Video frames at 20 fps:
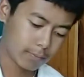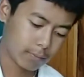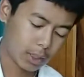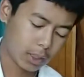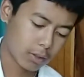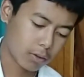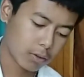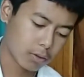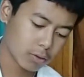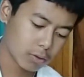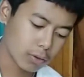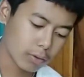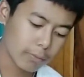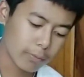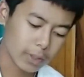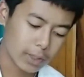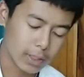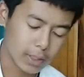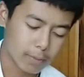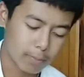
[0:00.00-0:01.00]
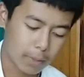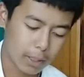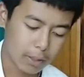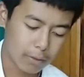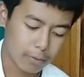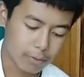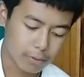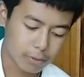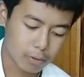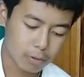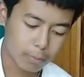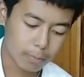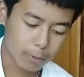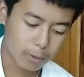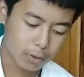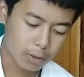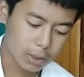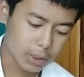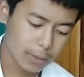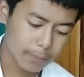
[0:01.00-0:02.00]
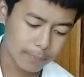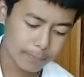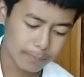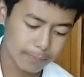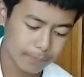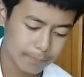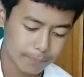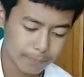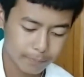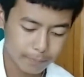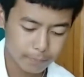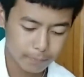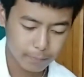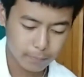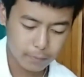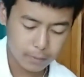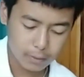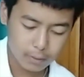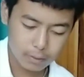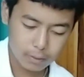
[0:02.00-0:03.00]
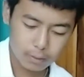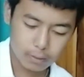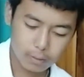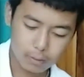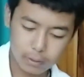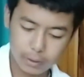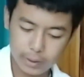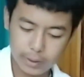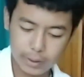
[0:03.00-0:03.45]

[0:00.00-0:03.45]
microscope, with this microscope only. So